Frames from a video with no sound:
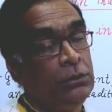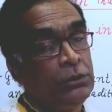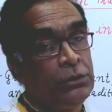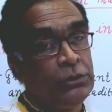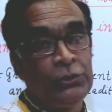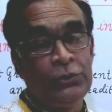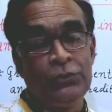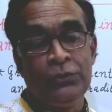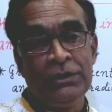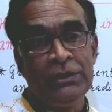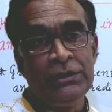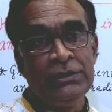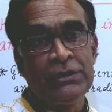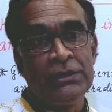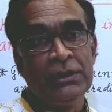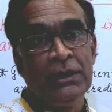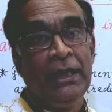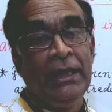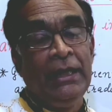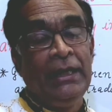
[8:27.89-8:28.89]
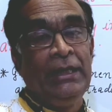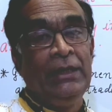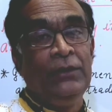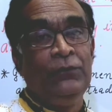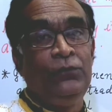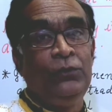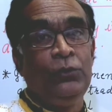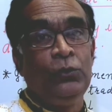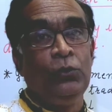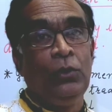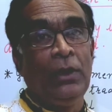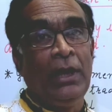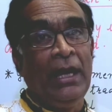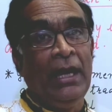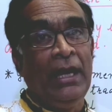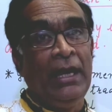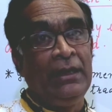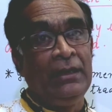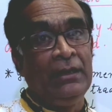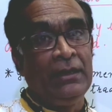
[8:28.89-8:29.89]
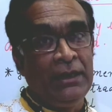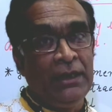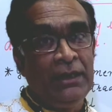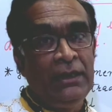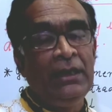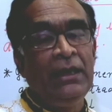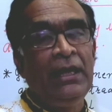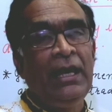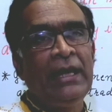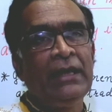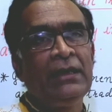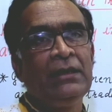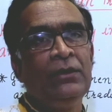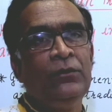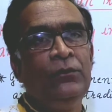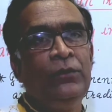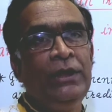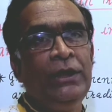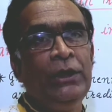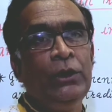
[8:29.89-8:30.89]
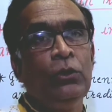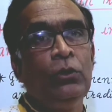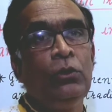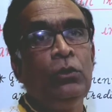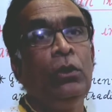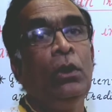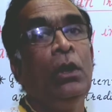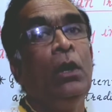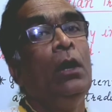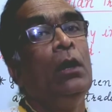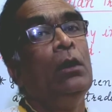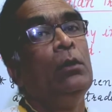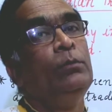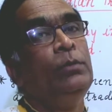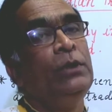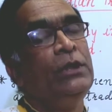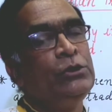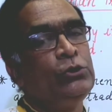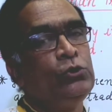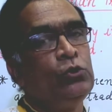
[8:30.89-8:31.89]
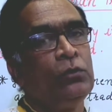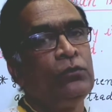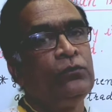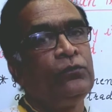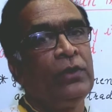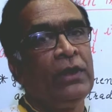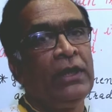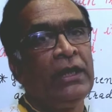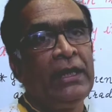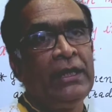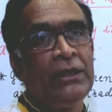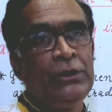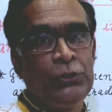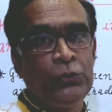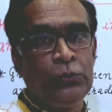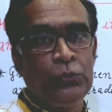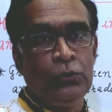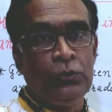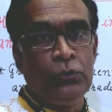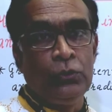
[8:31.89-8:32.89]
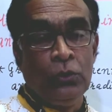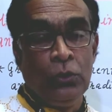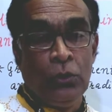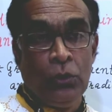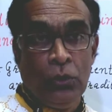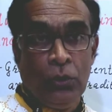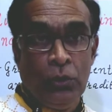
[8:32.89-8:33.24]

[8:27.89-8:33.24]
Students, if you had really liked the video, please don't forget to